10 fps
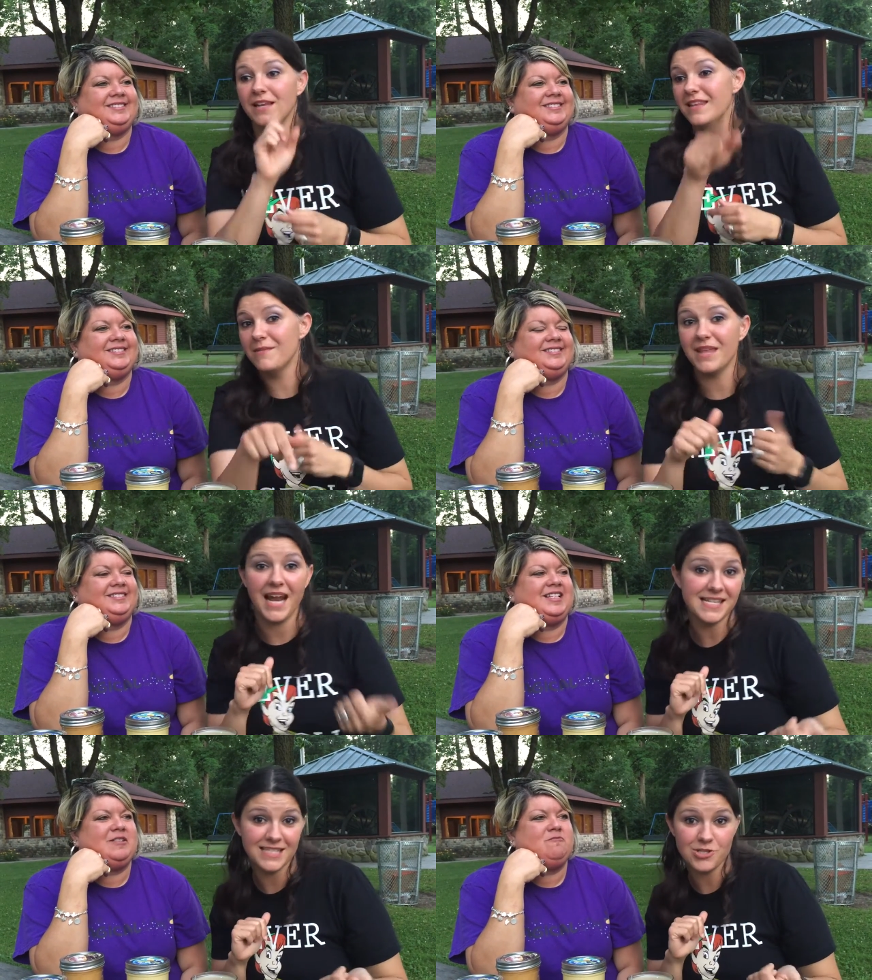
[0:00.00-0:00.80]
Speaker 1: Tell them that
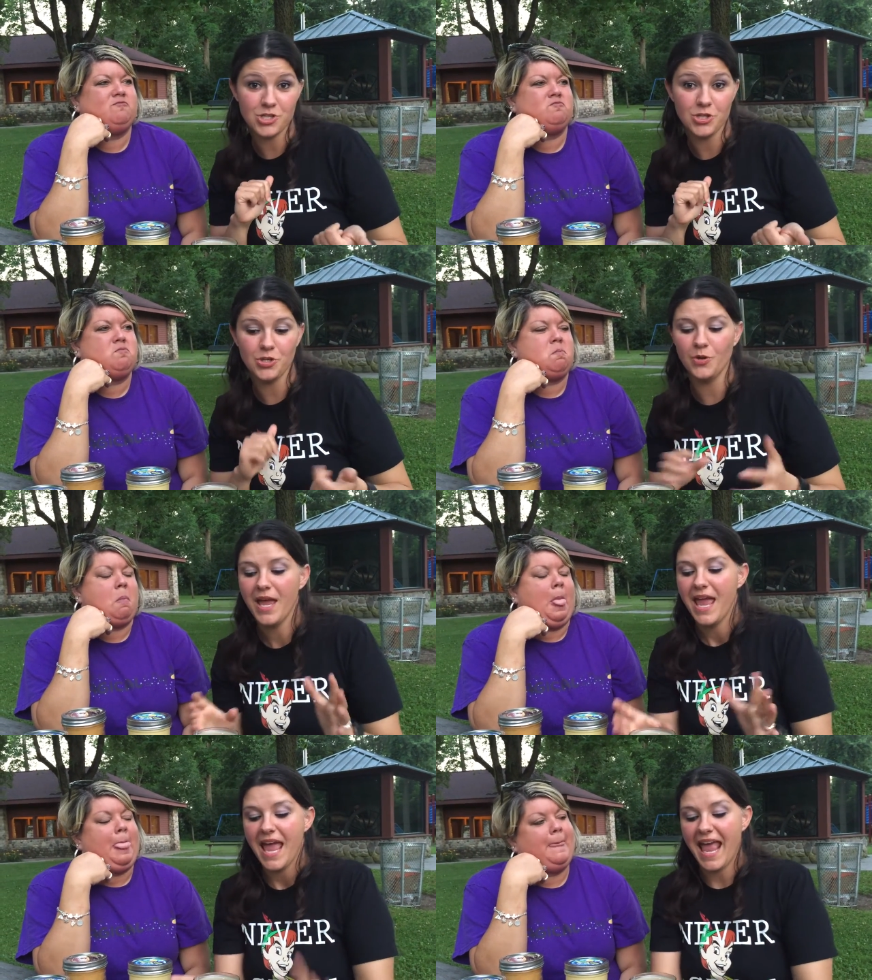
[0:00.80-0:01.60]
I sent you.
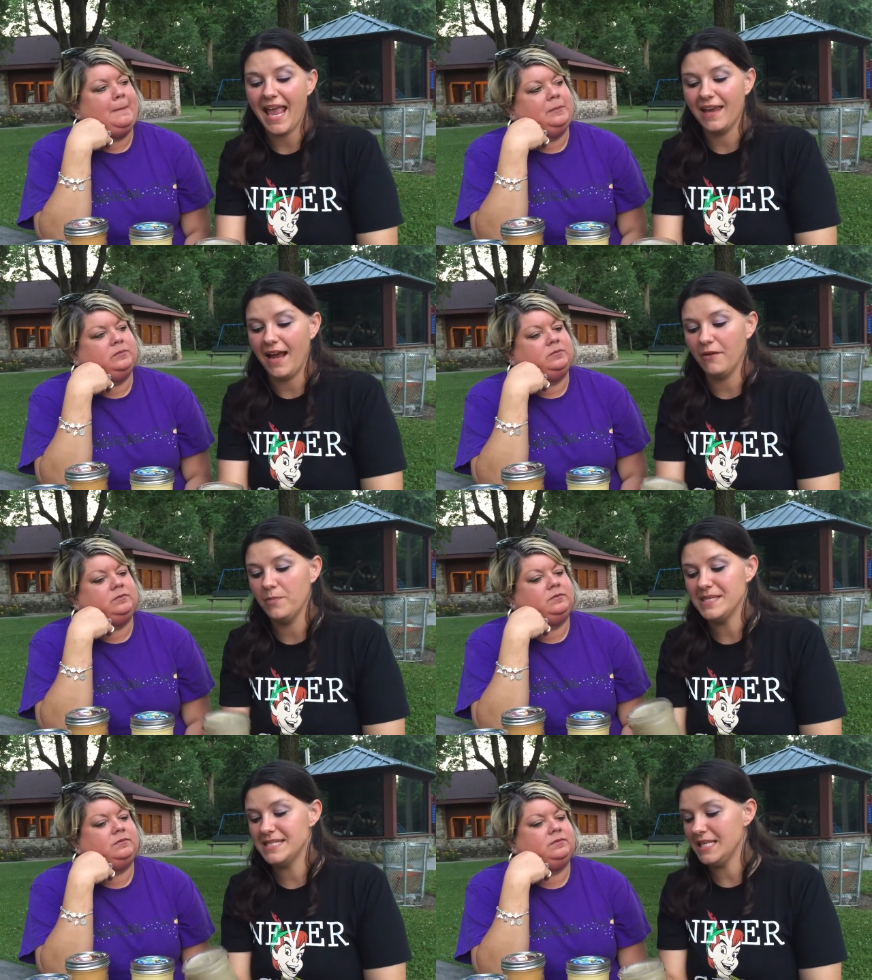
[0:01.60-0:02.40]
And I will
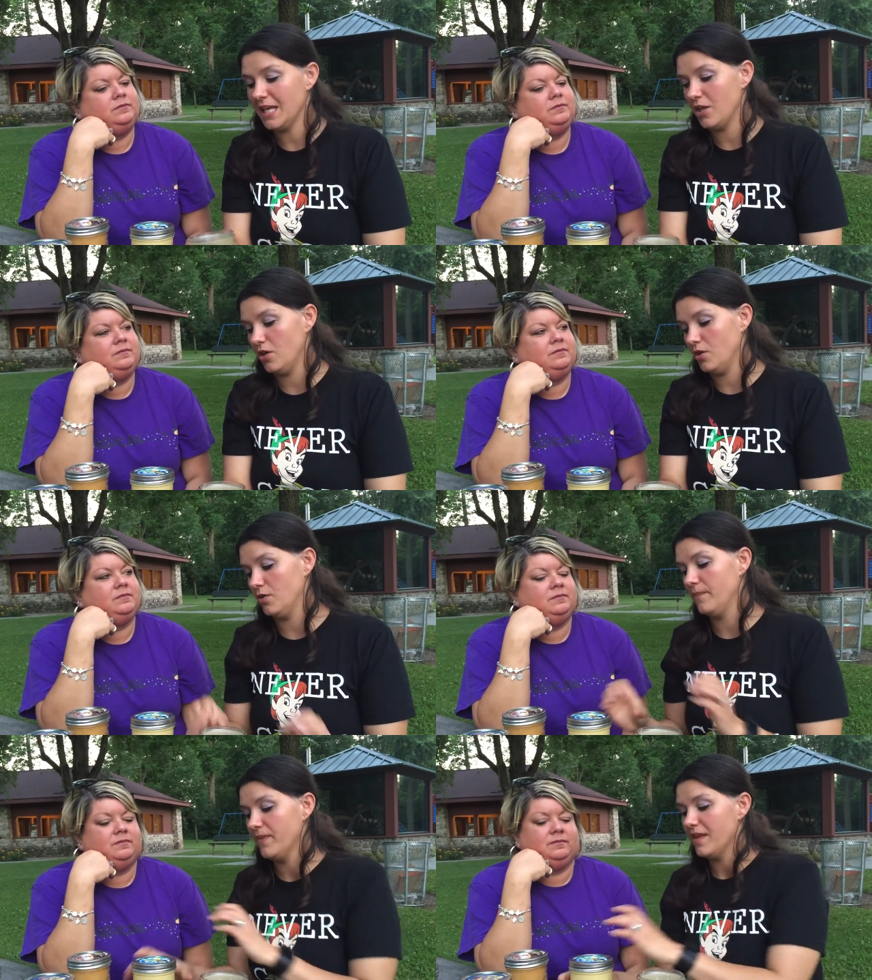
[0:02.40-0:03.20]
be sending
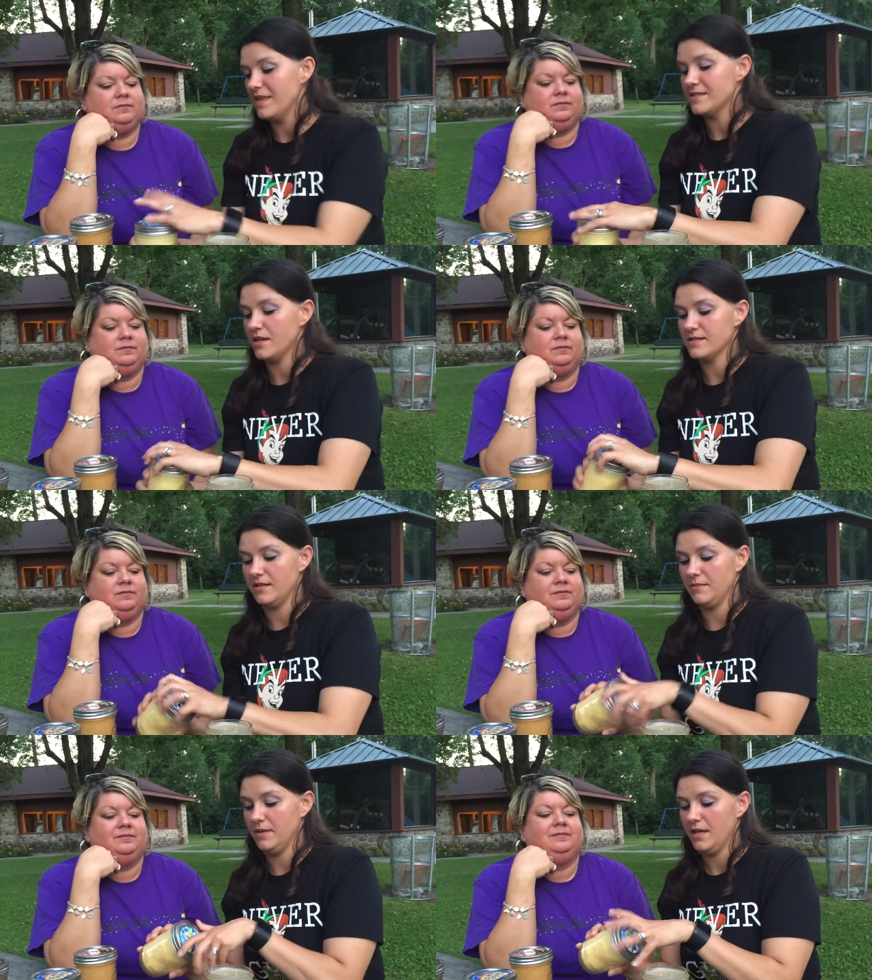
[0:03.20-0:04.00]
you this
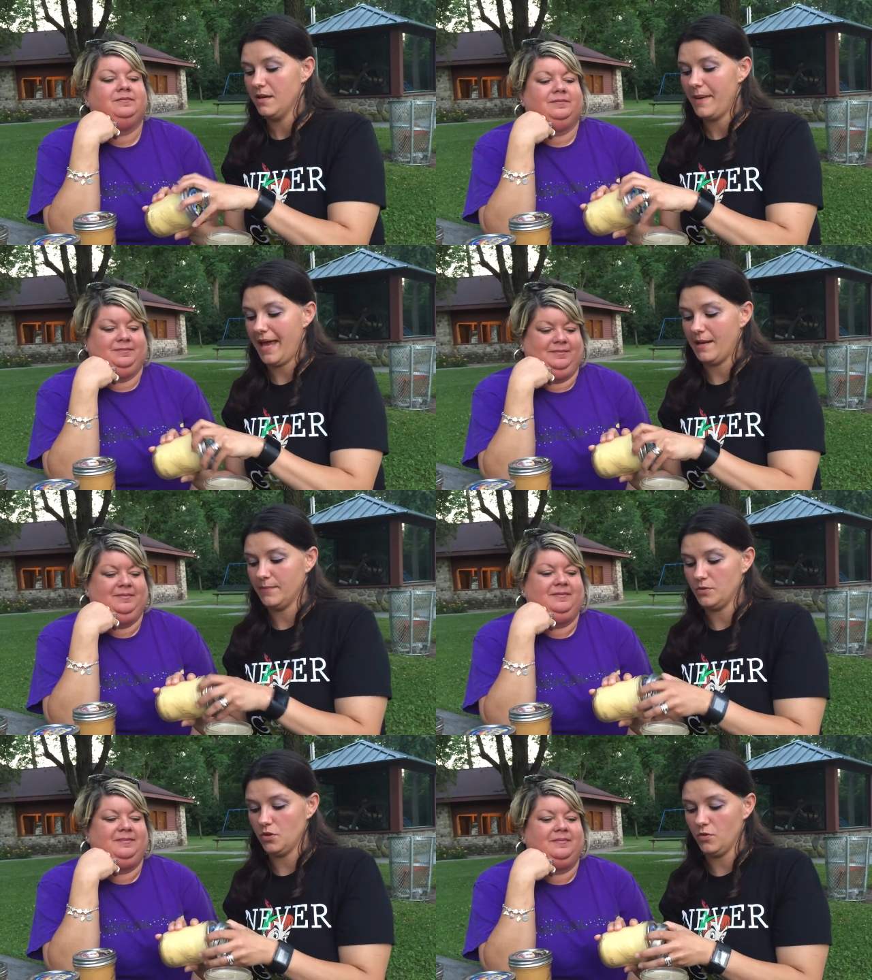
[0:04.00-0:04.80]
awesome
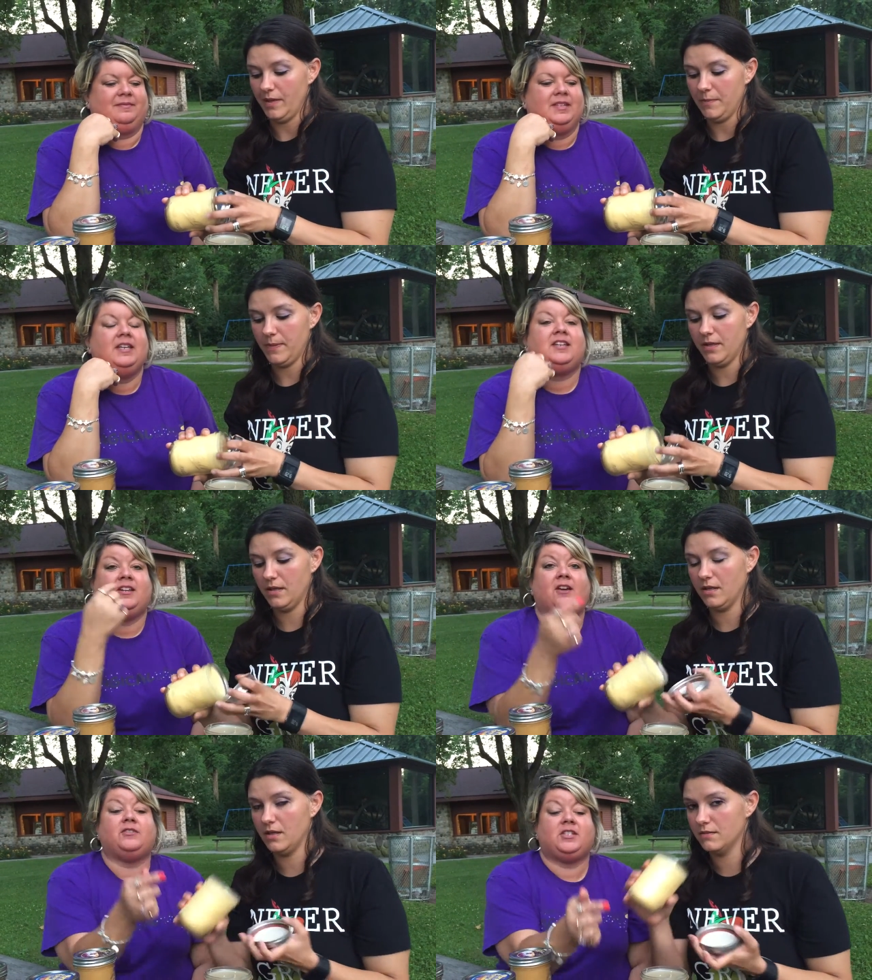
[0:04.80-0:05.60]
pineapple dole whip.
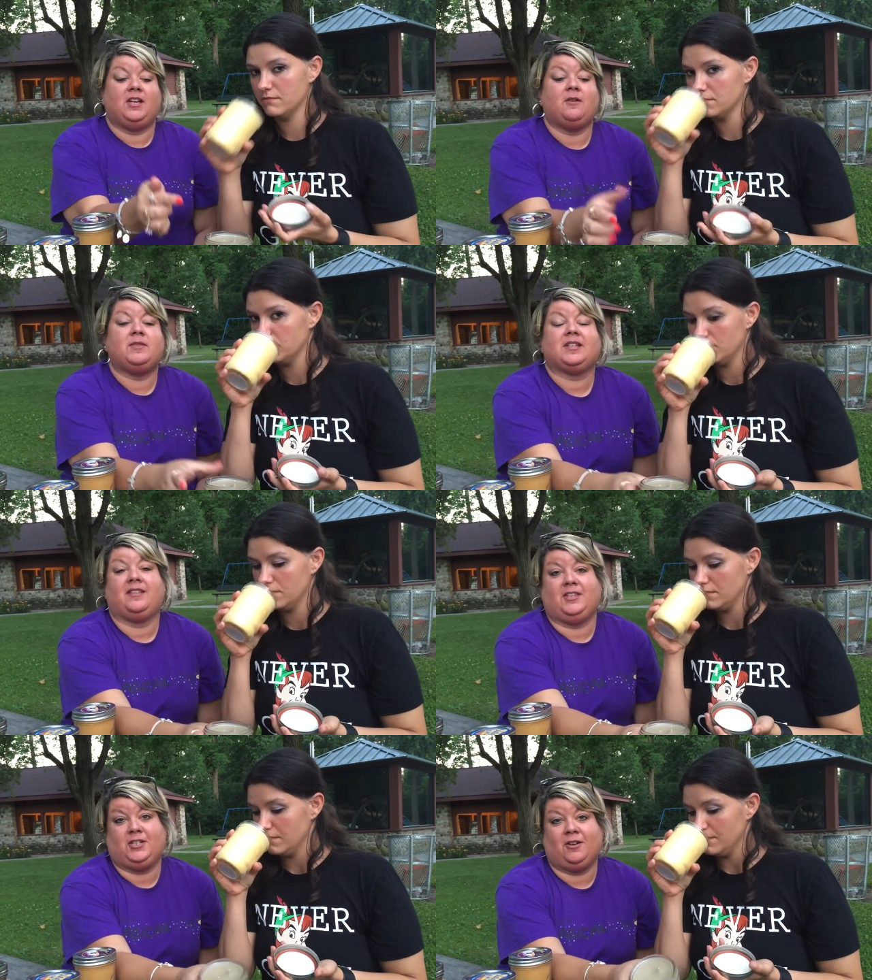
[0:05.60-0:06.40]
You know, she
Speaker 2: almost
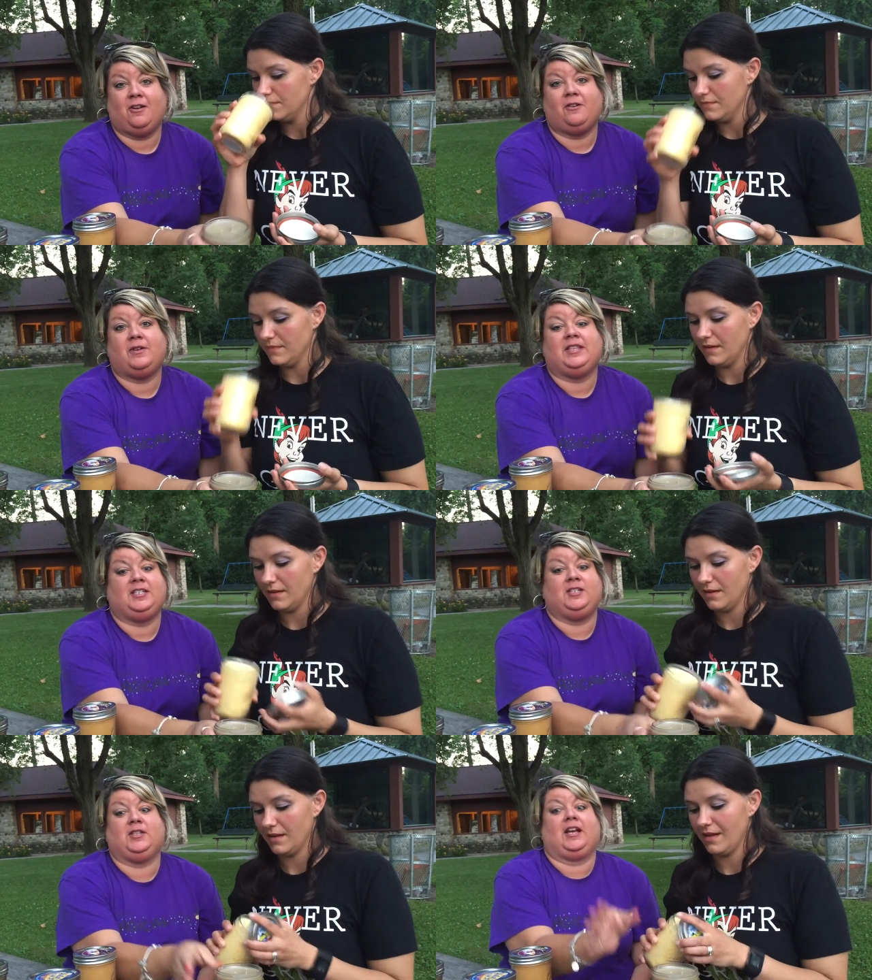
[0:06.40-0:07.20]
got the churro and then
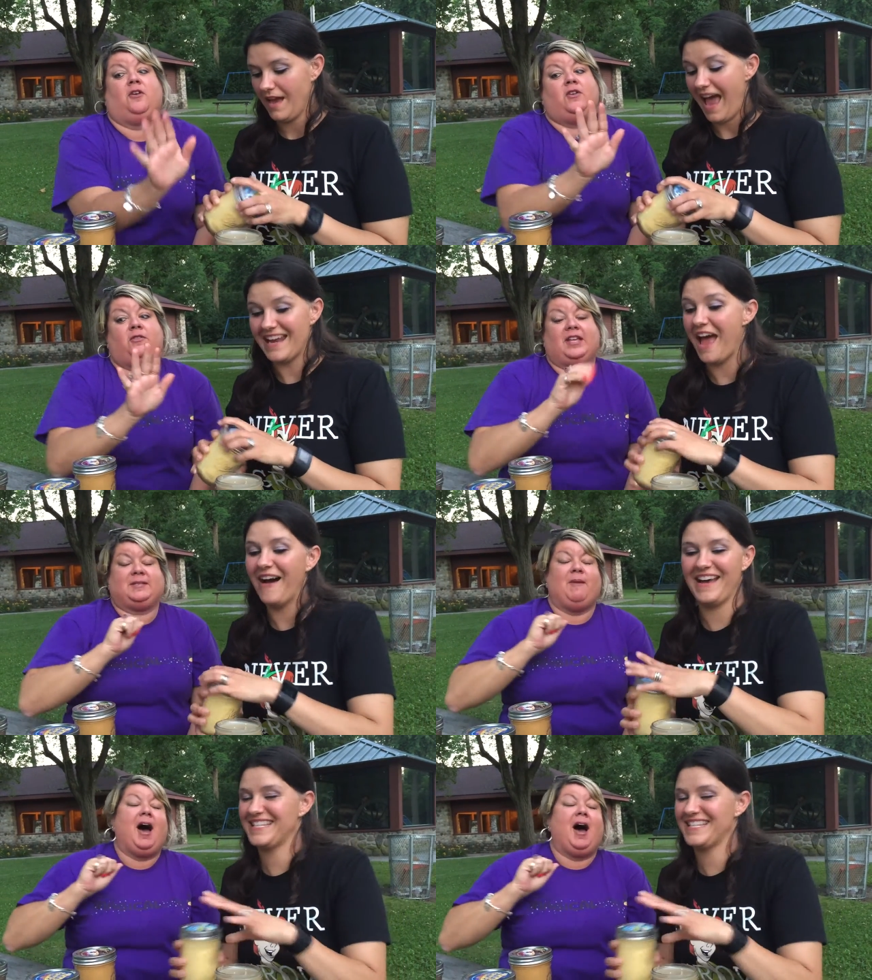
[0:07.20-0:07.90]
she's like, I know.